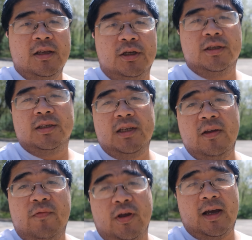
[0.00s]
just to
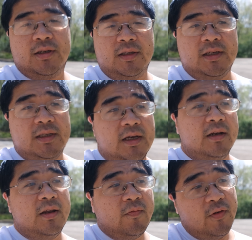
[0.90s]
see if you actually see a
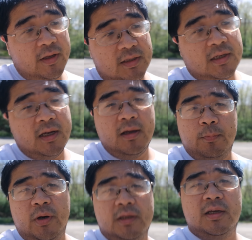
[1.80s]
difference.
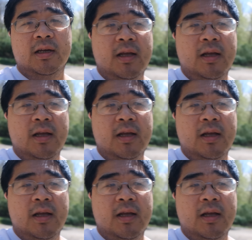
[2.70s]
But